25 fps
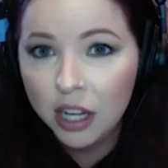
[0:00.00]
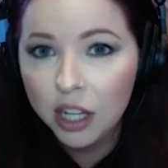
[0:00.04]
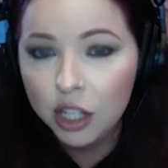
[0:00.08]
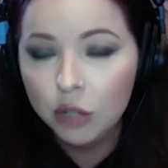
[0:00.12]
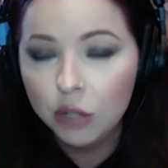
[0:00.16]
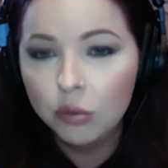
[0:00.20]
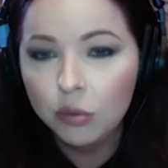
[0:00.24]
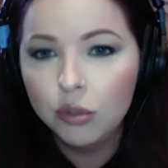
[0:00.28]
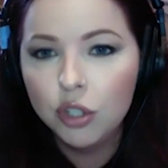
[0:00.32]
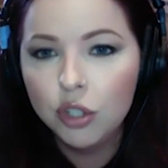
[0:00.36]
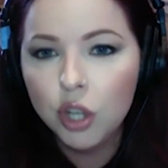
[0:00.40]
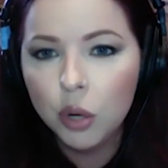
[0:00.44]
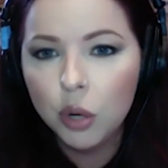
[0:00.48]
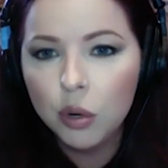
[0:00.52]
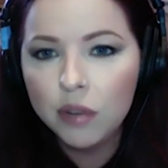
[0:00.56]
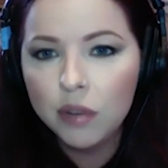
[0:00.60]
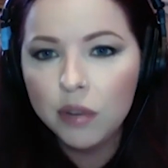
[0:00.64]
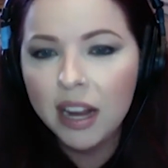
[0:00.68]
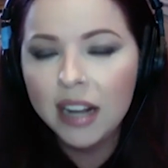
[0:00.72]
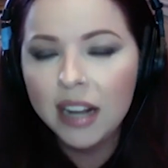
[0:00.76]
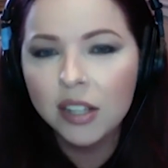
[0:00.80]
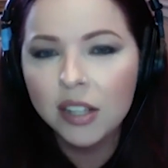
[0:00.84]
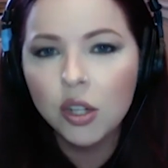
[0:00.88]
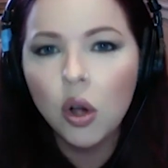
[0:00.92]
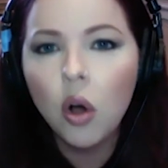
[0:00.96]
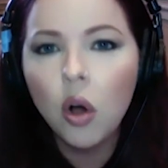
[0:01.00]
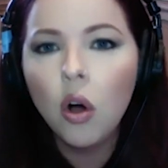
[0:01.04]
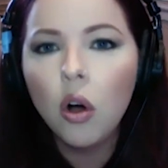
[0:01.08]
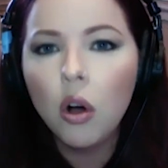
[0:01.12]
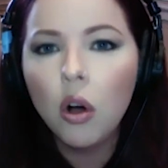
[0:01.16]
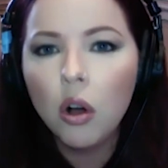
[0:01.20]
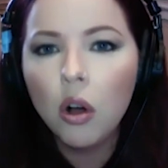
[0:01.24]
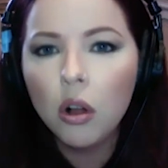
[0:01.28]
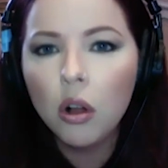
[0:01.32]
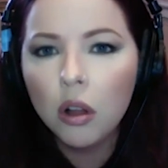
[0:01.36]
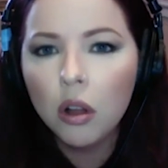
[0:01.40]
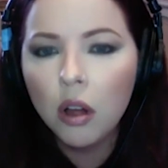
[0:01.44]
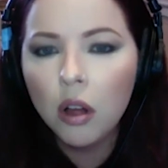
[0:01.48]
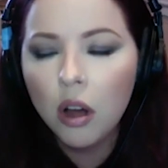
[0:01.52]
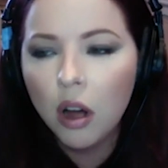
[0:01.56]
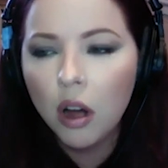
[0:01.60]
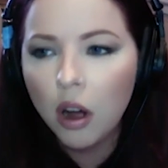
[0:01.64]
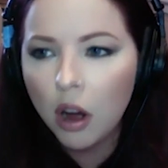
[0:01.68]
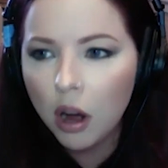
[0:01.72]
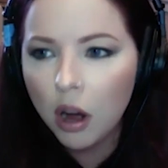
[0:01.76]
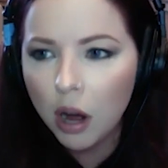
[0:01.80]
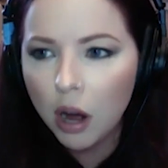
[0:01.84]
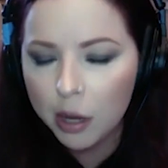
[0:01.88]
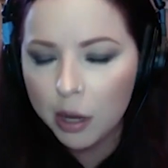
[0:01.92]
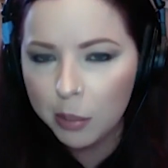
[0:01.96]
You don't even, and it's all
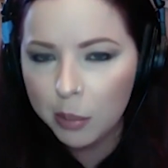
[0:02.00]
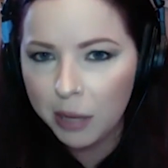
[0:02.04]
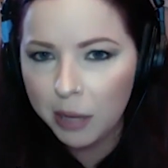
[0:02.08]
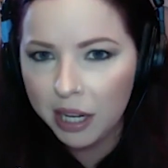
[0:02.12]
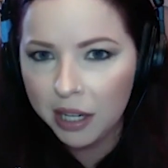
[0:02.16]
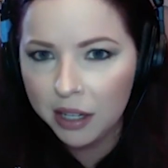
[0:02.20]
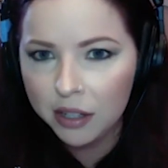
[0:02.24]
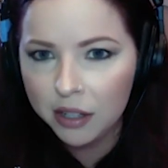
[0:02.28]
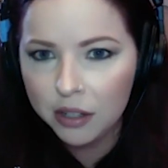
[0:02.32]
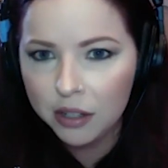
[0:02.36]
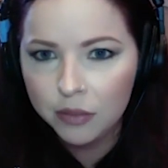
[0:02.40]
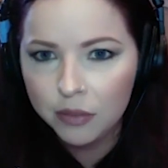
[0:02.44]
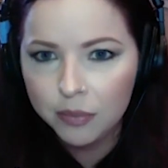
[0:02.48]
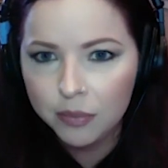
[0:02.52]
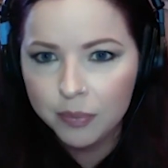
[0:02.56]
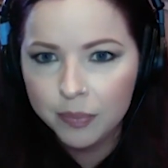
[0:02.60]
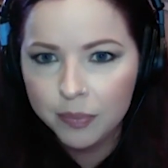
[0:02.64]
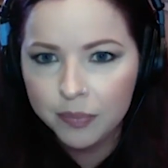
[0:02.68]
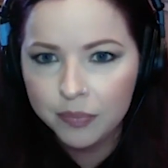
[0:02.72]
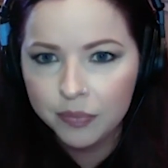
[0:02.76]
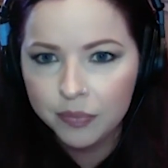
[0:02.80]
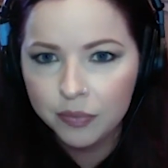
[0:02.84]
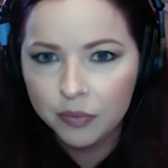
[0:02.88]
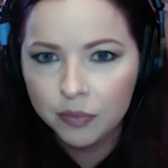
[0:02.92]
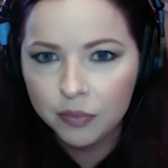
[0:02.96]
automated. Yeah.